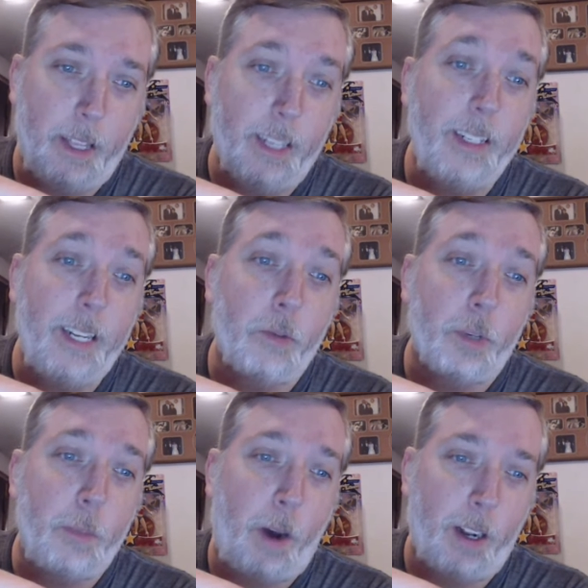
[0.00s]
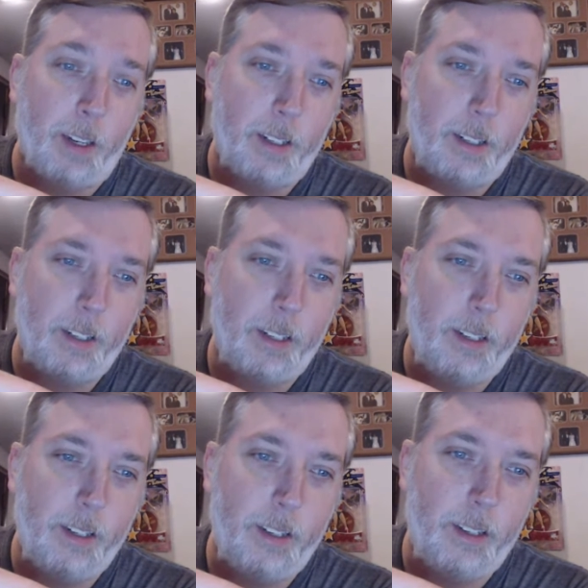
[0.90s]
This is his response.
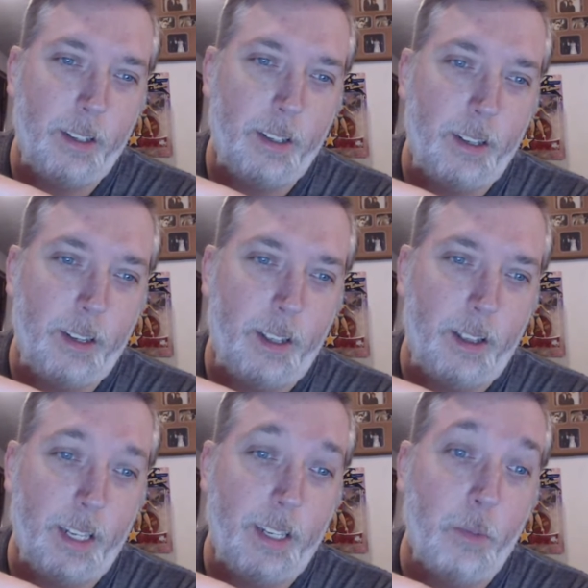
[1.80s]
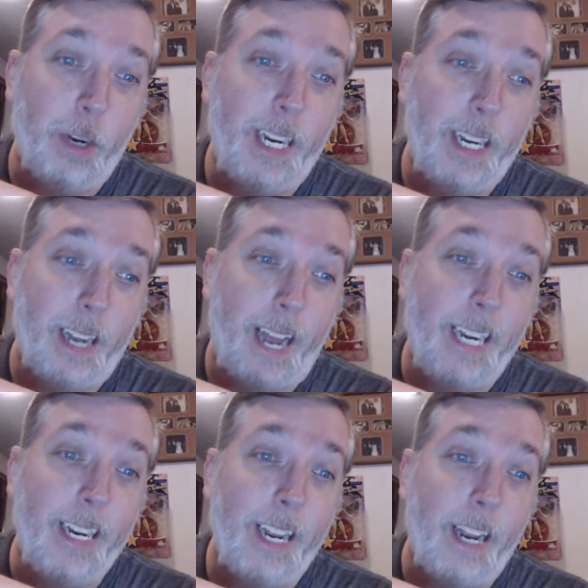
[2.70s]
This is what he did. And
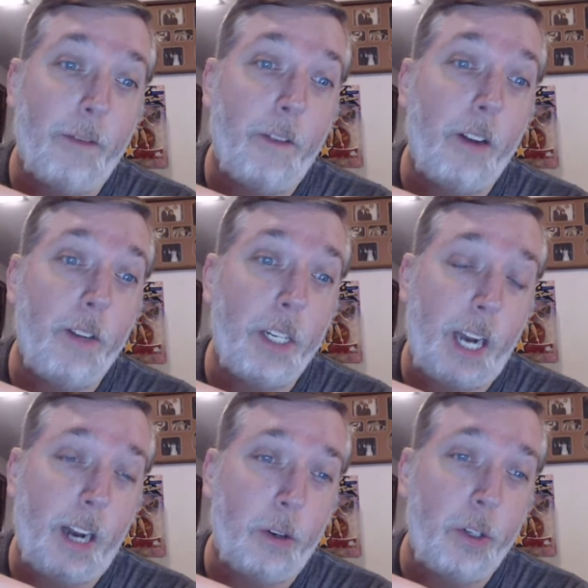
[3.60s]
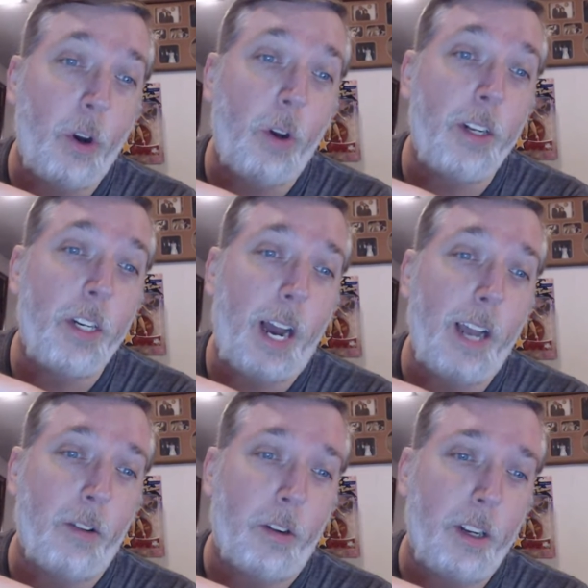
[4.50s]
he did it in front of his child. You saw the
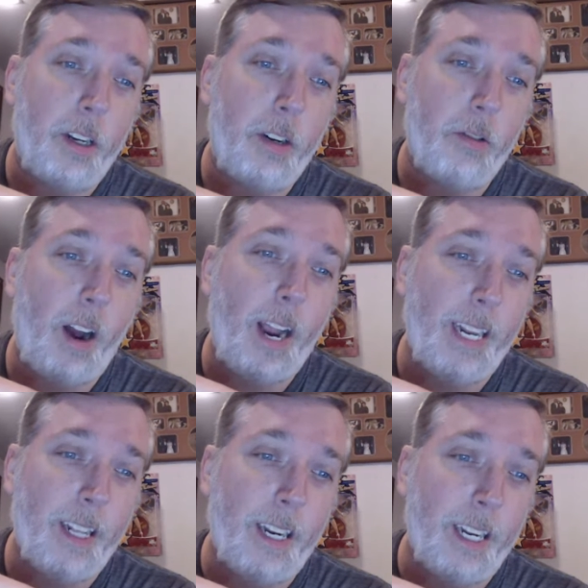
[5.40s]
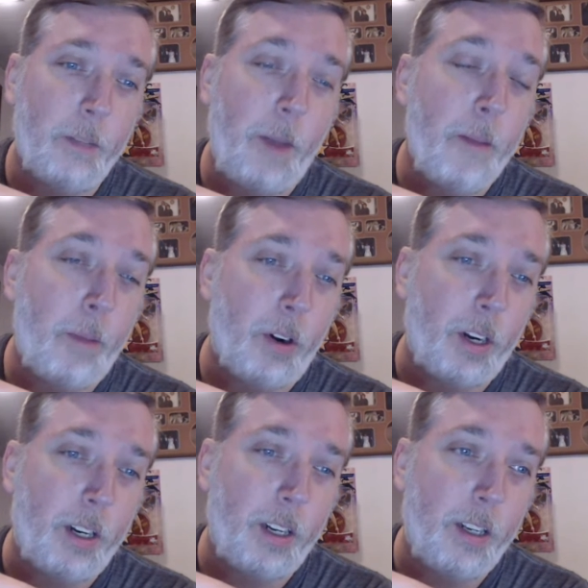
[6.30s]
child crying that it's my
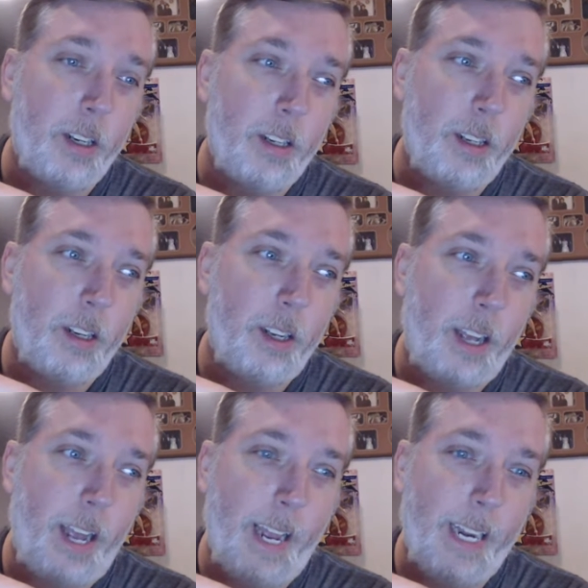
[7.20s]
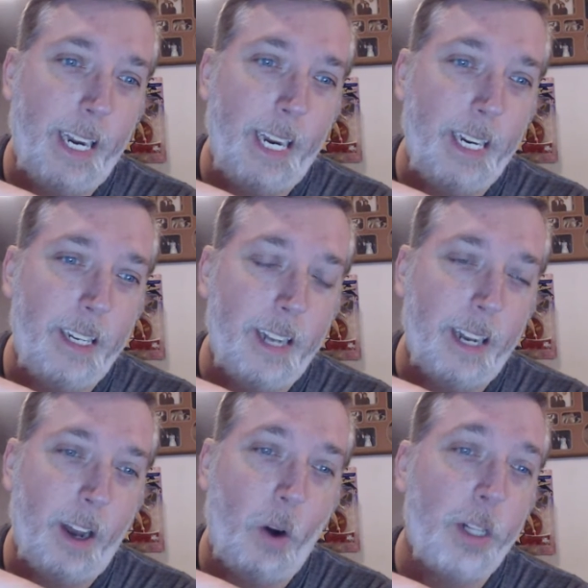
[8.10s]
book. And he
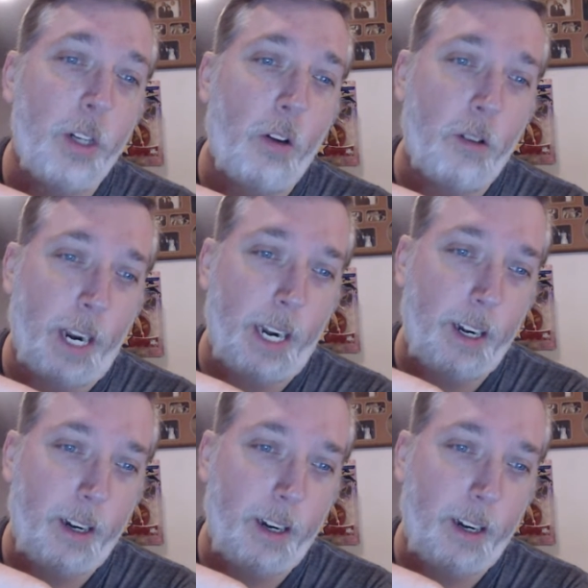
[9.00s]
said, oh, it's all right.